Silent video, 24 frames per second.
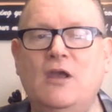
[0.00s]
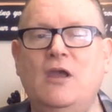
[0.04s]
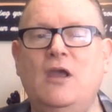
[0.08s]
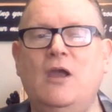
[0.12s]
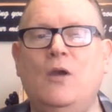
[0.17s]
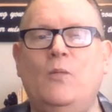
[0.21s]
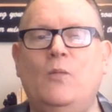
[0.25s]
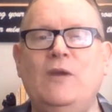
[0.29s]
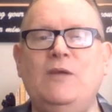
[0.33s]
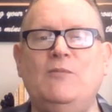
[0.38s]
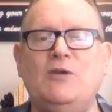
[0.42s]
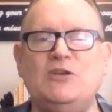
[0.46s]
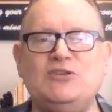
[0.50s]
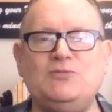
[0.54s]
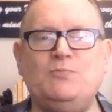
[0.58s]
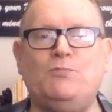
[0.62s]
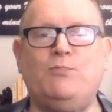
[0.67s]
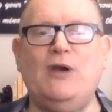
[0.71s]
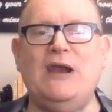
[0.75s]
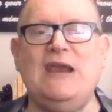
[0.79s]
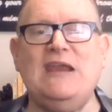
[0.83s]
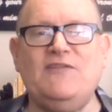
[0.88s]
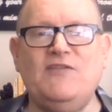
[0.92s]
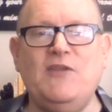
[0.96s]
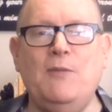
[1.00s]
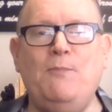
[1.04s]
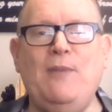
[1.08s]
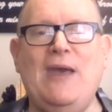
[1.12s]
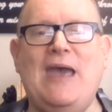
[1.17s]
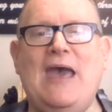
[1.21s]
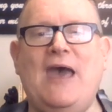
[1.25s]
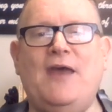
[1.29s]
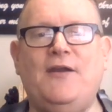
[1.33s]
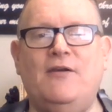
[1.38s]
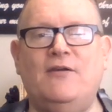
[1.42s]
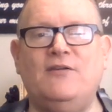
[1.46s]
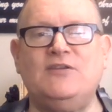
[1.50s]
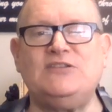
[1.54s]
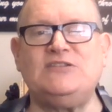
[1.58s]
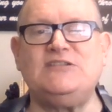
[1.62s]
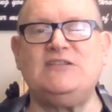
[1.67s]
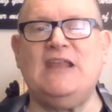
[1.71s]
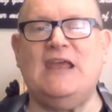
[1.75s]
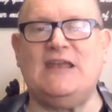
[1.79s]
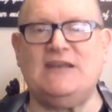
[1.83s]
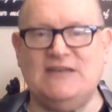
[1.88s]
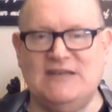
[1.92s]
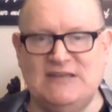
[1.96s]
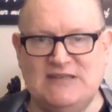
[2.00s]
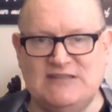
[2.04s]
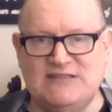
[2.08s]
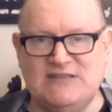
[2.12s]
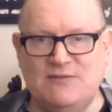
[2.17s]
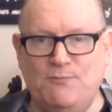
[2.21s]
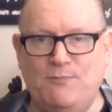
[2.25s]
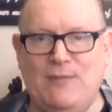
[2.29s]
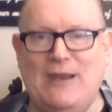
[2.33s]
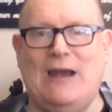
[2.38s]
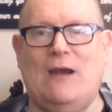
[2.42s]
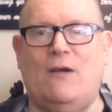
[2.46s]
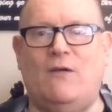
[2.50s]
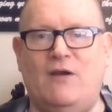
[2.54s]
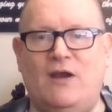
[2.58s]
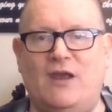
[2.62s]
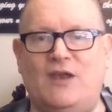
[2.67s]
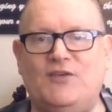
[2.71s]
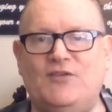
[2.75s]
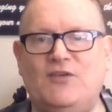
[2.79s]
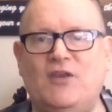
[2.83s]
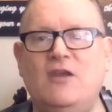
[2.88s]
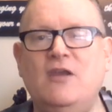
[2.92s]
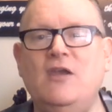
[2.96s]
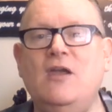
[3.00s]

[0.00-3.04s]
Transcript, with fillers: we must break the patterns that disempower us.